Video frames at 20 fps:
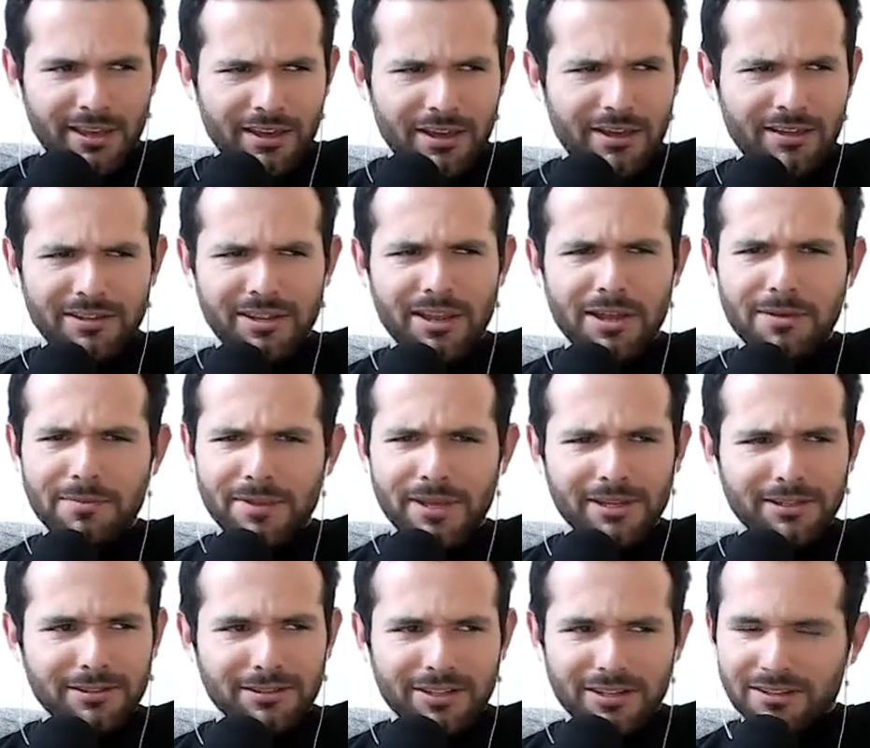damn,
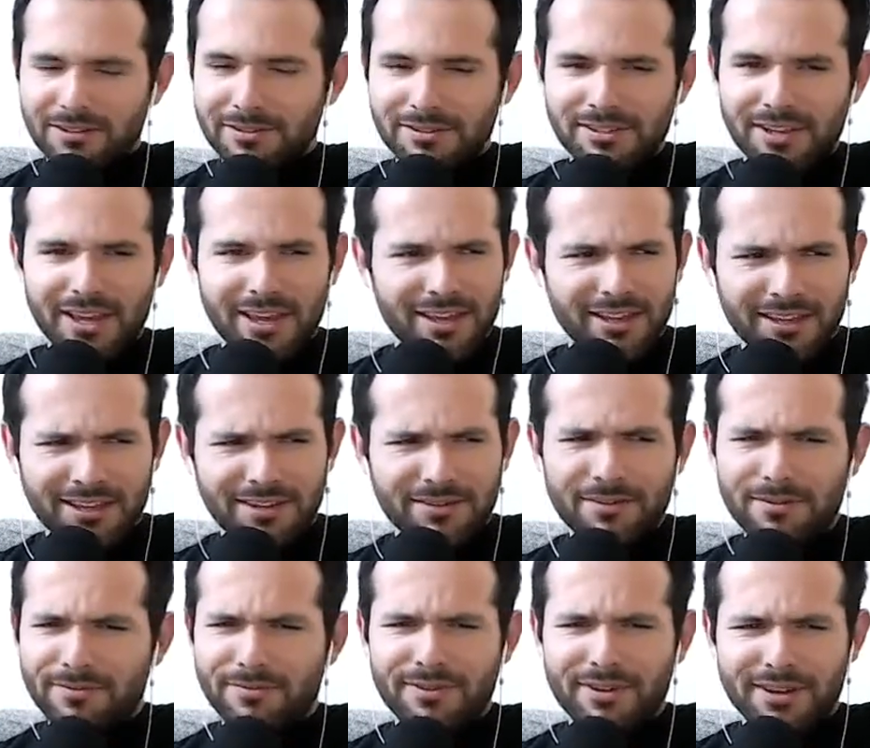like Dylan's like he don't
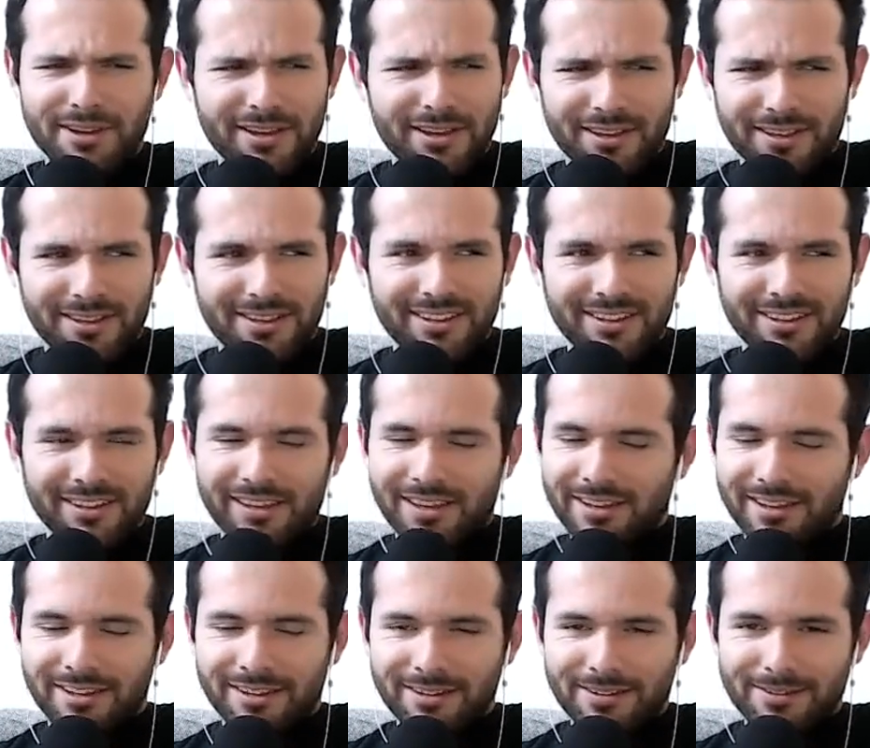even fuck
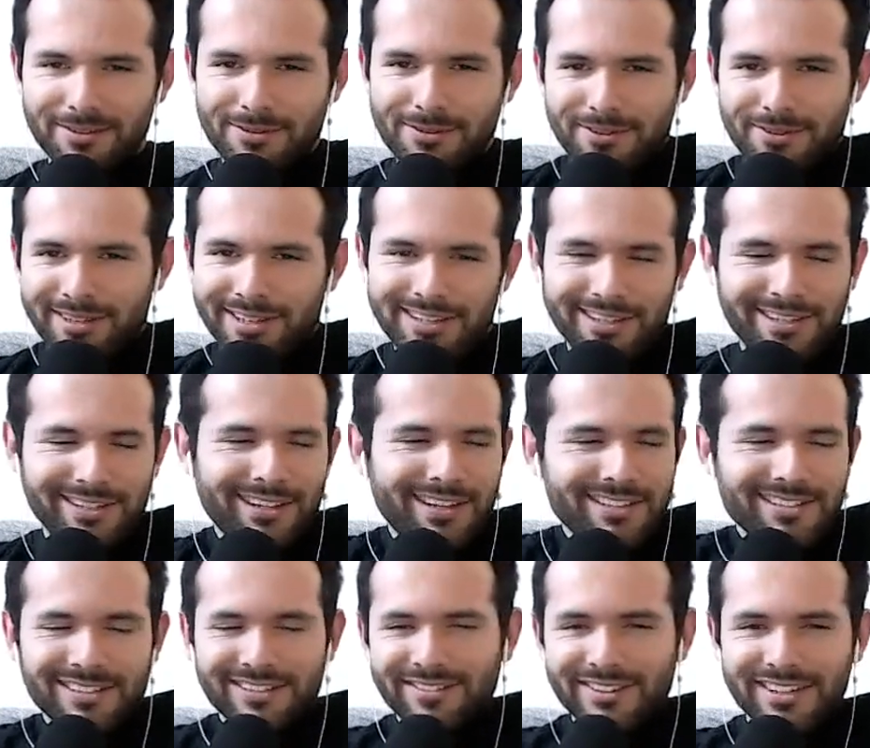like he
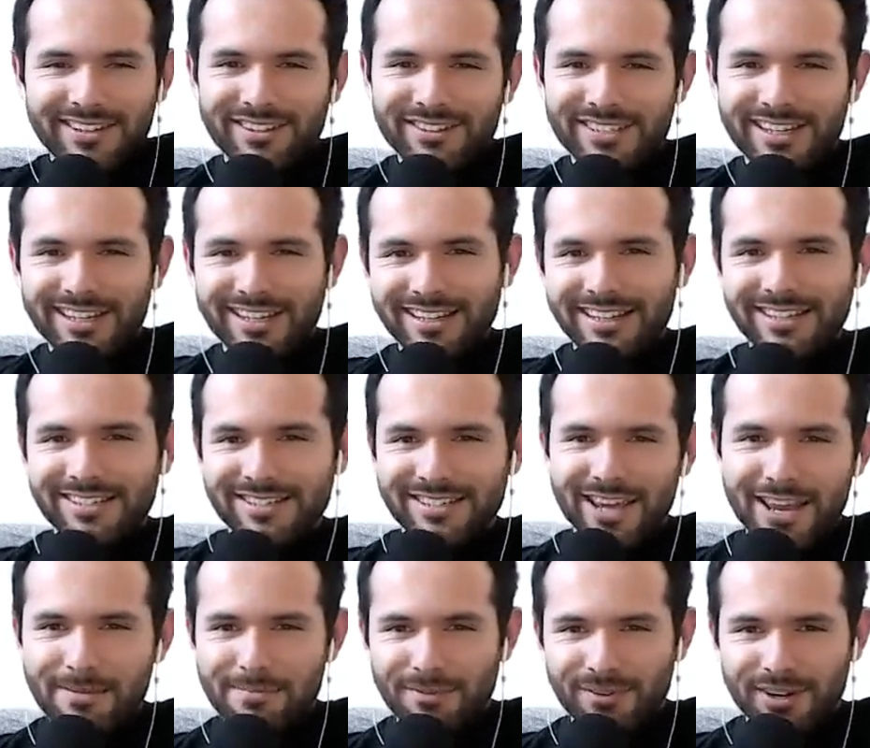doesn't really looks like he needs
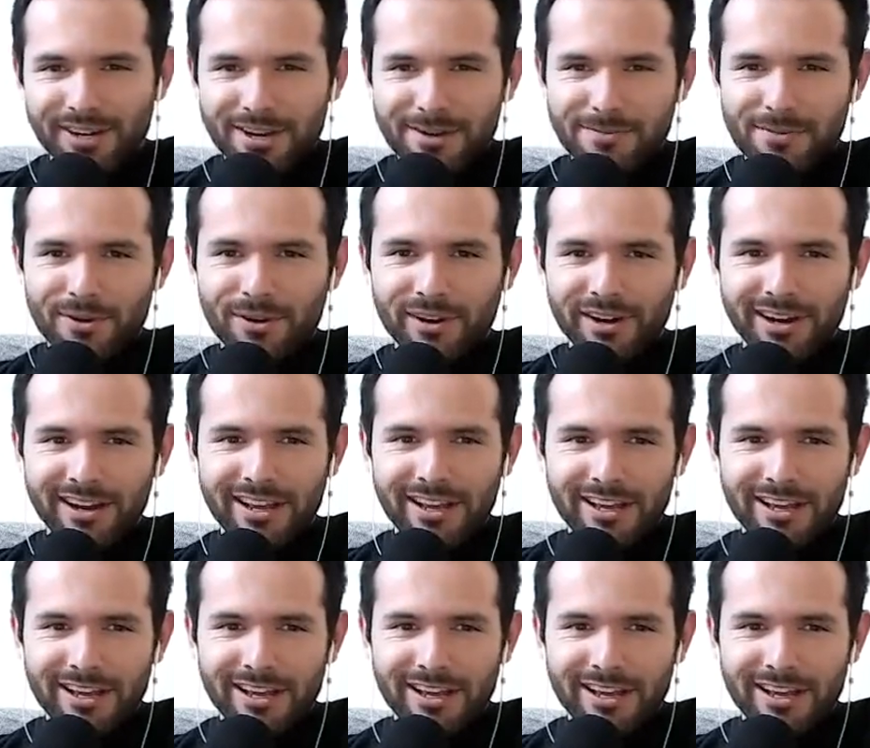skateboard anymore.